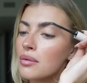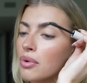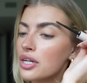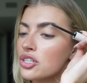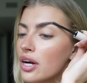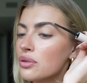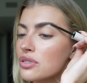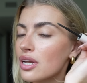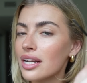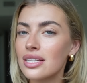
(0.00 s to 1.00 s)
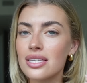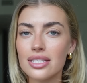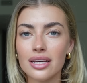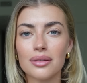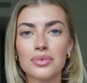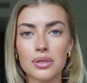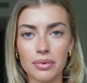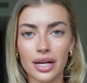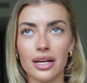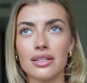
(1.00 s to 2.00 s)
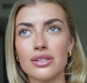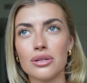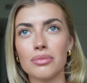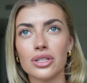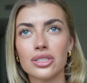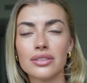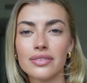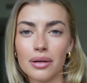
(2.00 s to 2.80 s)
But I try not to like stick them to my head too much, if that